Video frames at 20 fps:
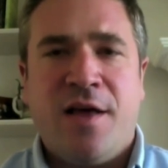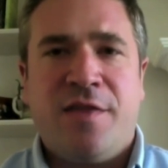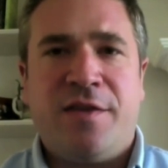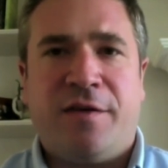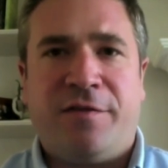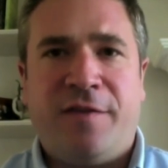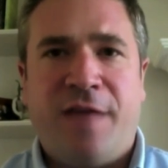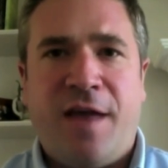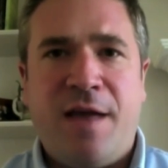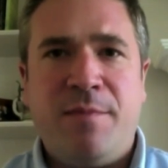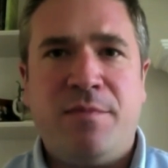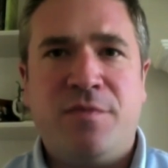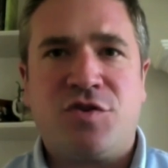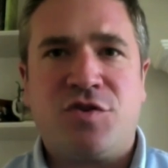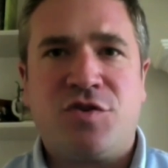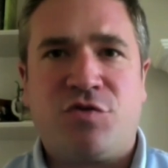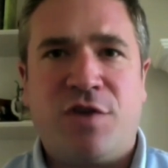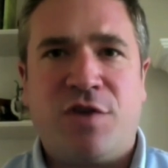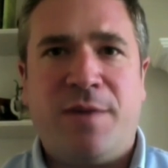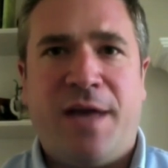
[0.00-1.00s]
The same
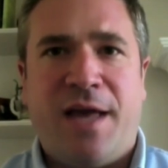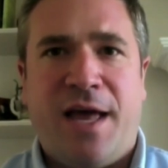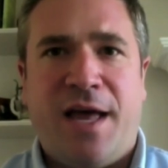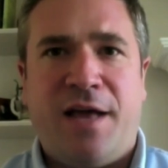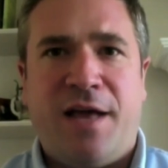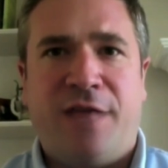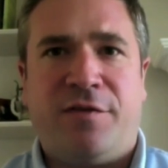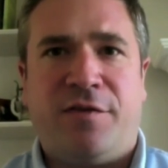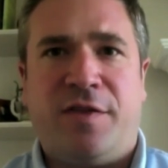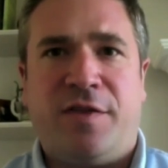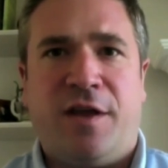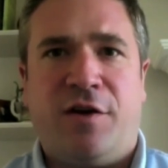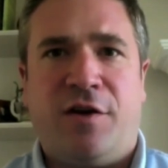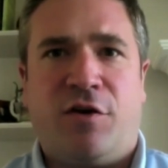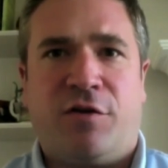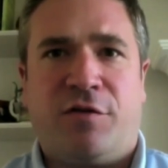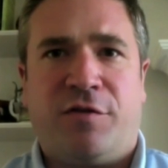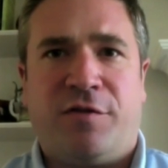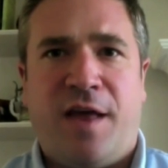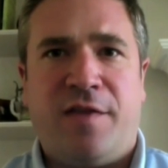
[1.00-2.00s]
screaming heads
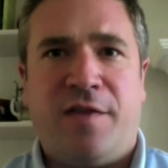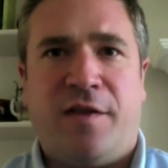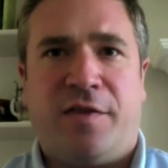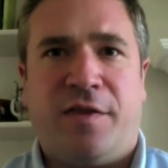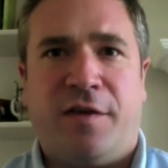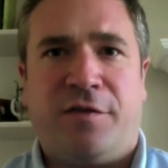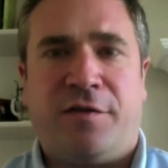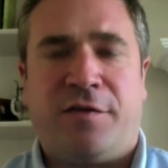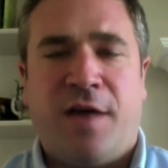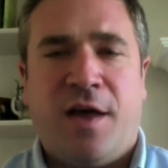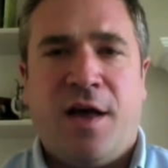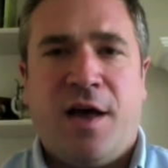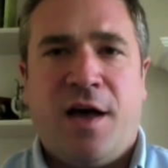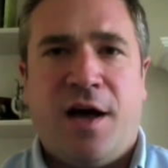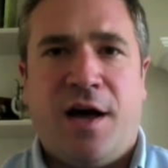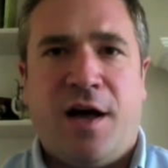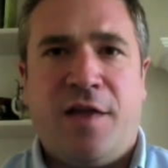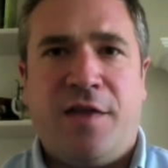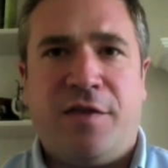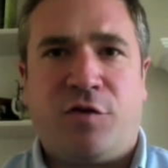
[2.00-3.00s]
that are saying that this
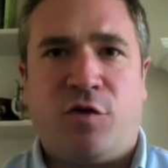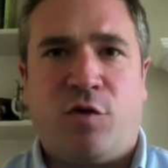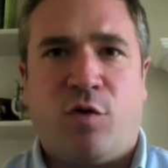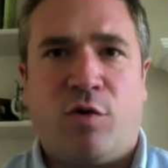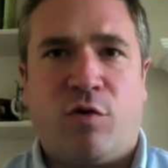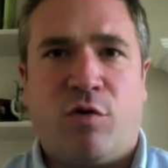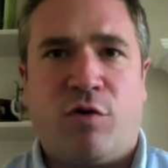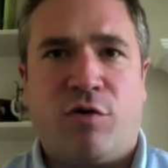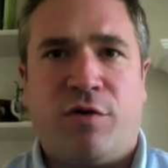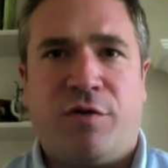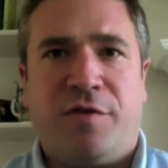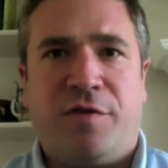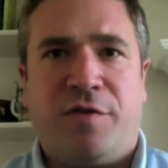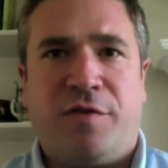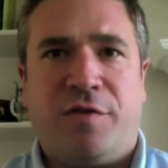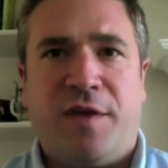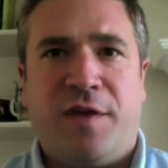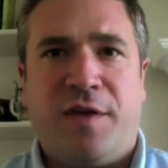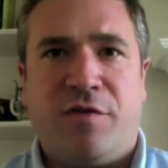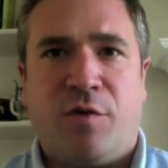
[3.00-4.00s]
uh, this court order is
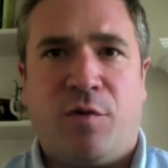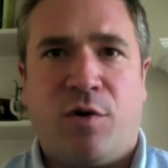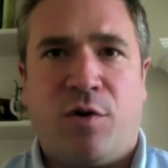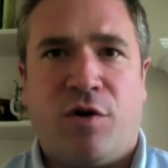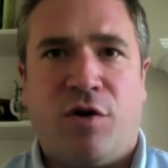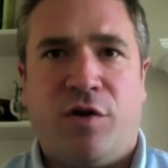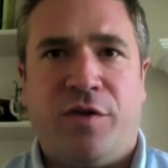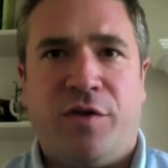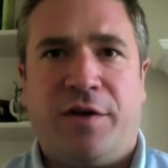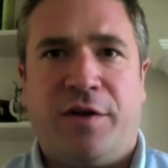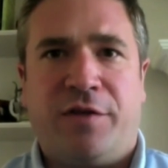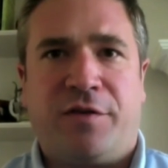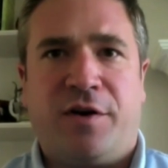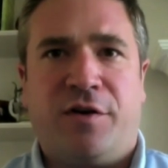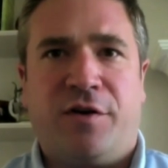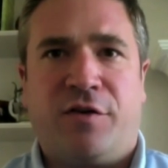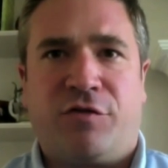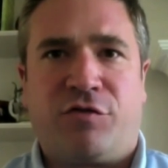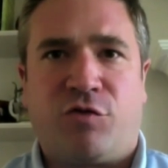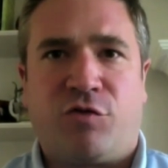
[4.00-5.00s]
the end of the world, that it's
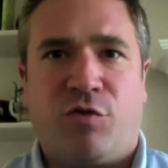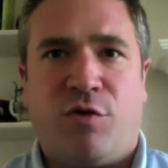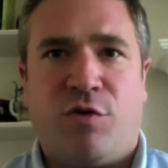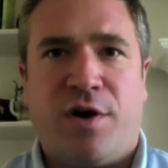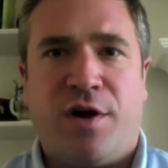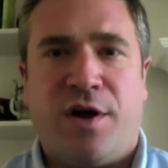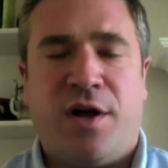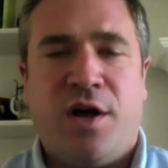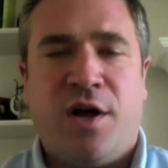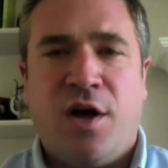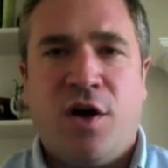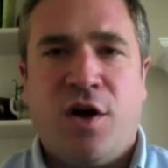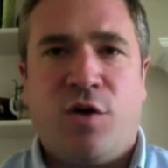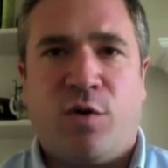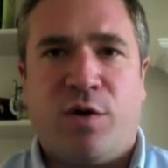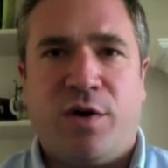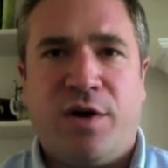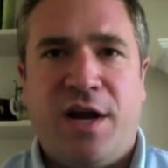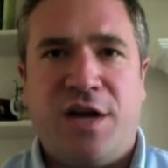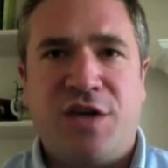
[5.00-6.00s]
going to destroy
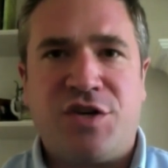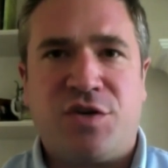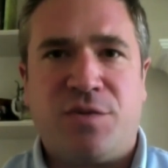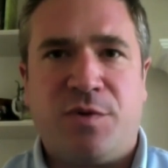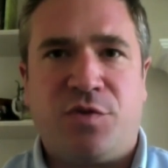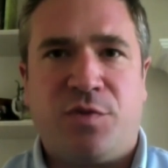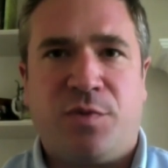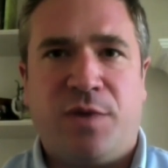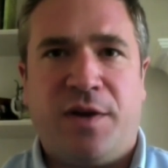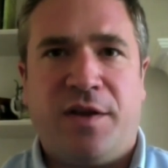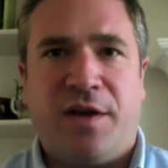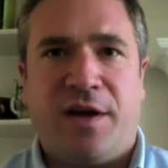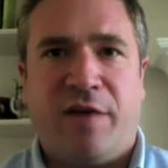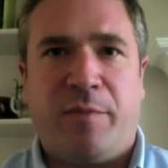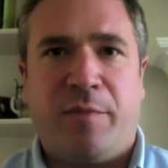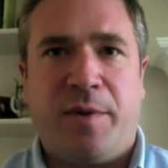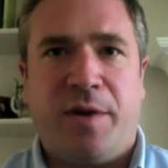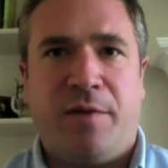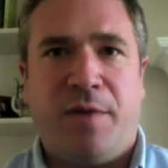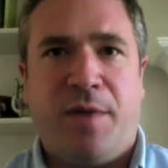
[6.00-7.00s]
coordination between the
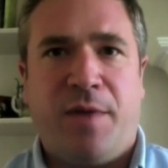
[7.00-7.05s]
government